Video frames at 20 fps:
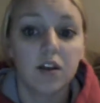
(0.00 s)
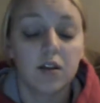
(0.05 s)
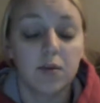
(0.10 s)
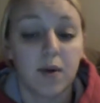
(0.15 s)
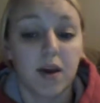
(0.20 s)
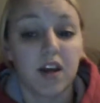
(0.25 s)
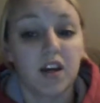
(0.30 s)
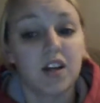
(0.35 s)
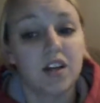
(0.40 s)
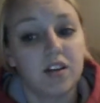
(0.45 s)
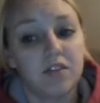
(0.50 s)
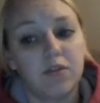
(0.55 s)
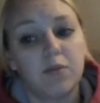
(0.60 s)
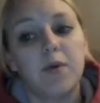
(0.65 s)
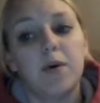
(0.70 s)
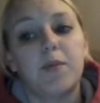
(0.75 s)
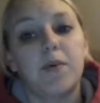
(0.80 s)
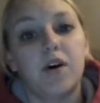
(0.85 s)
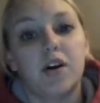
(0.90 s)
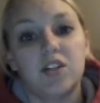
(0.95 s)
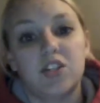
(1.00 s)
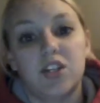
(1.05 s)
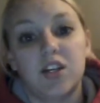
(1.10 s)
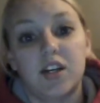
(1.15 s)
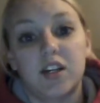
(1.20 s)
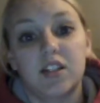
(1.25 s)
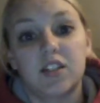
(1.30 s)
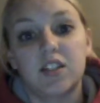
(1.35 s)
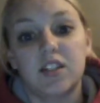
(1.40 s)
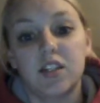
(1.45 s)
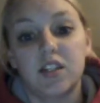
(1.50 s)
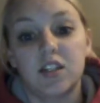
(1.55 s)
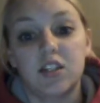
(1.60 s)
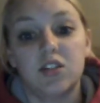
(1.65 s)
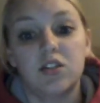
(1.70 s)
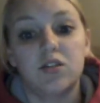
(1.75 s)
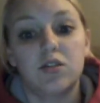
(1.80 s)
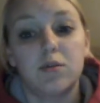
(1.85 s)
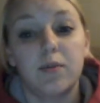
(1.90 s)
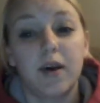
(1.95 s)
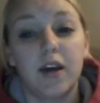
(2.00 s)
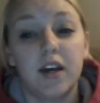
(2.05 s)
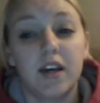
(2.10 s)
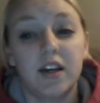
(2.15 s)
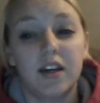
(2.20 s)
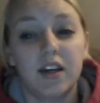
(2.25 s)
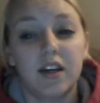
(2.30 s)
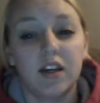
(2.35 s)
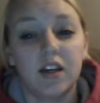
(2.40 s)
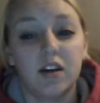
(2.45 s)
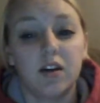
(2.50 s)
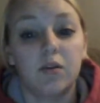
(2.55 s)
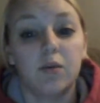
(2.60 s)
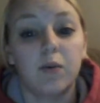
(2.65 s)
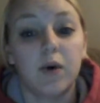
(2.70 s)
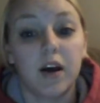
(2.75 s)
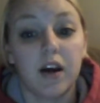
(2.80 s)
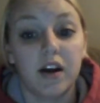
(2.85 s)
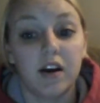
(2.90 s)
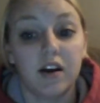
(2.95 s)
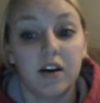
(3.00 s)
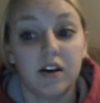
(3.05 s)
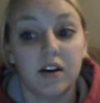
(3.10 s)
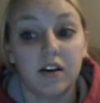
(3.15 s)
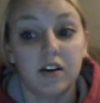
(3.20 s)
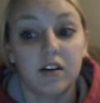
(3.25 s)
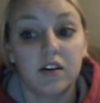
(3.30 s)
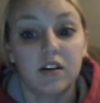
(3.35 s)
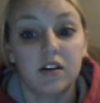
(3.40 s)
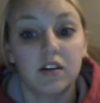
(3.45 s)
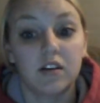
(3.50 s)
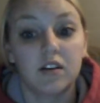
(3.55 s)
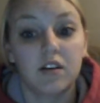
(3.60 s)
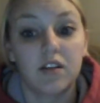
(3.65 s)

The main idea for my project is to make it aware